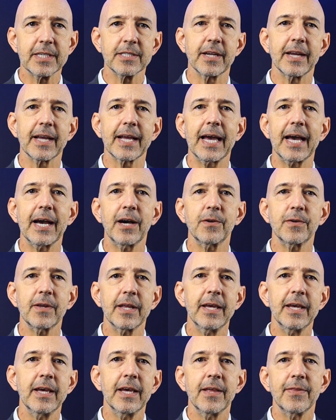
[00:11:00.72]
is an account
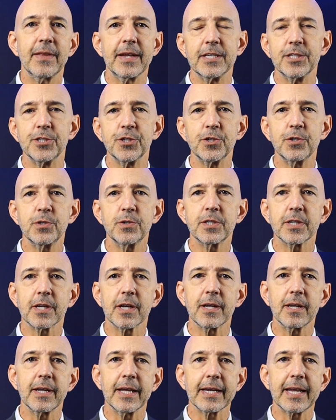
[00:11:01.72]
that is used to
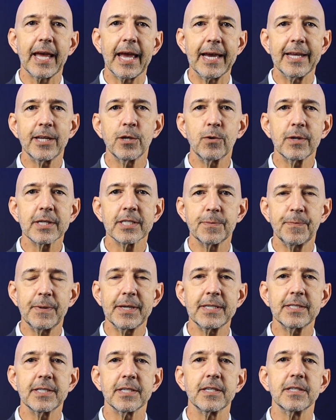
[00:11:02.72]
collect annual
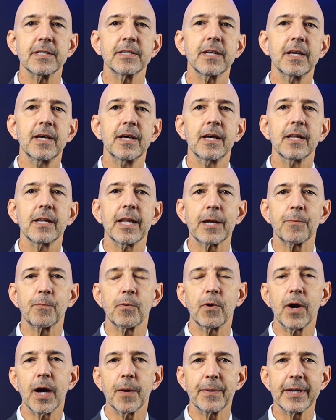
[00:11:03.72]
expenses like
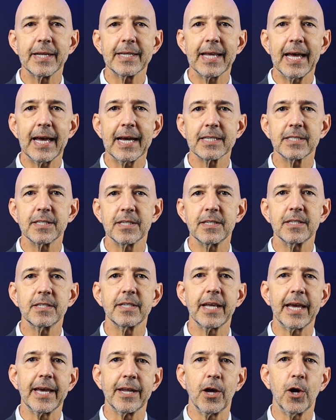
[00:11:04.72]
property
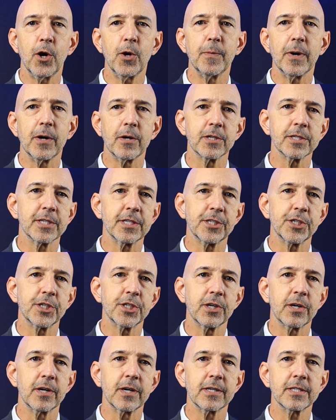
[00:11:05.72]
taxes and homeowners
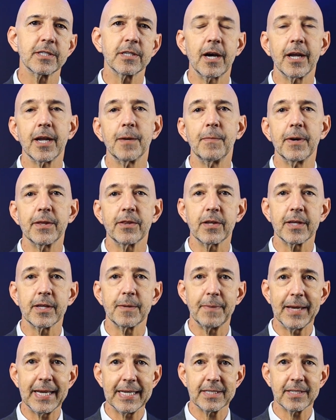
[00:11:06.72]
insurance on a monthly
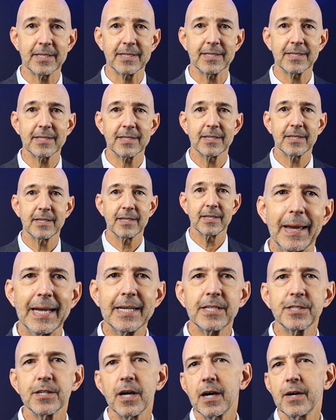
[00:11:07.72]
basis.
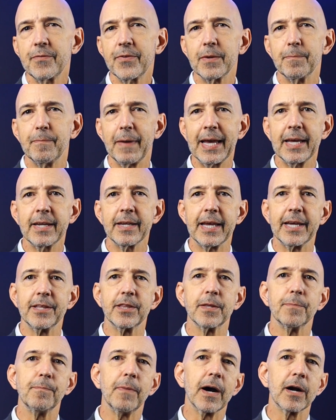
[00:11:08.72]
Banks often
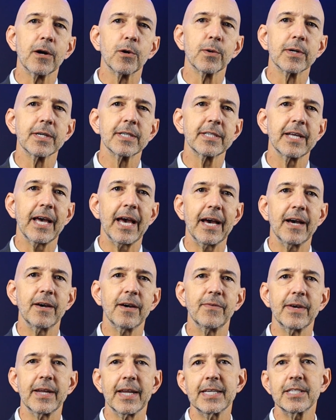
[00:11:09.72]
mandate the borrowers
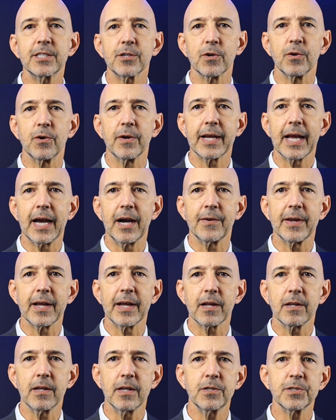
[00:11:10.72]
have an escrow account
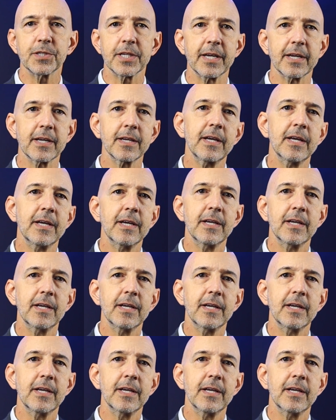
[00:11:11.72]
at closing